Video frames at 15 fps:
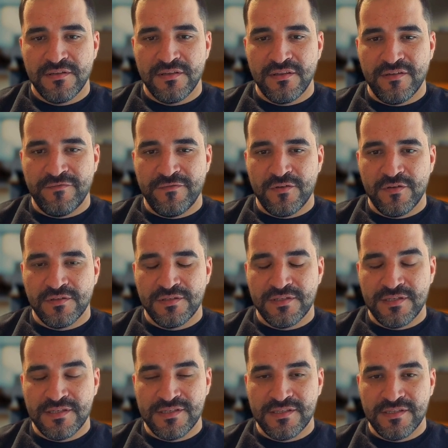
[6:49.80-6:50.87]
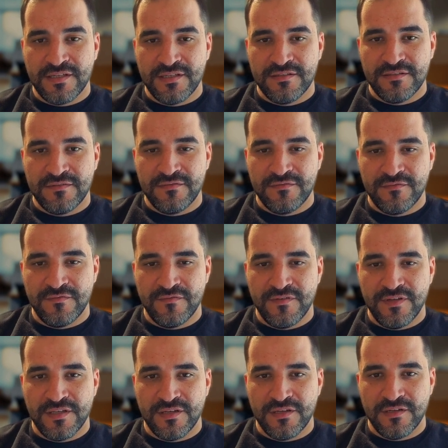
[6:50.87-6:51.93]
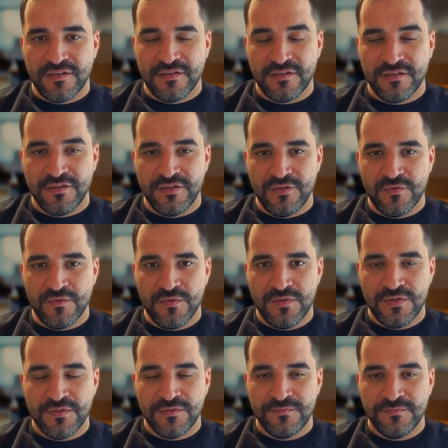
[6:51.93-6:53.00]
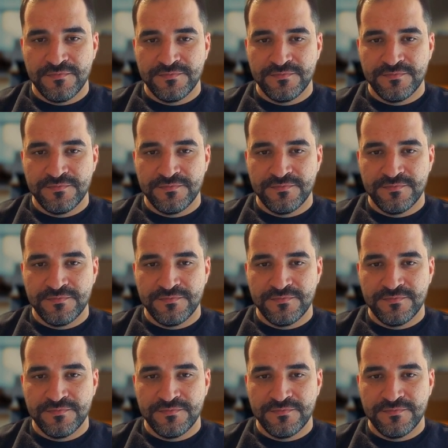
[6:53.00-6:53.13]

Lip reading: the font is not very huge.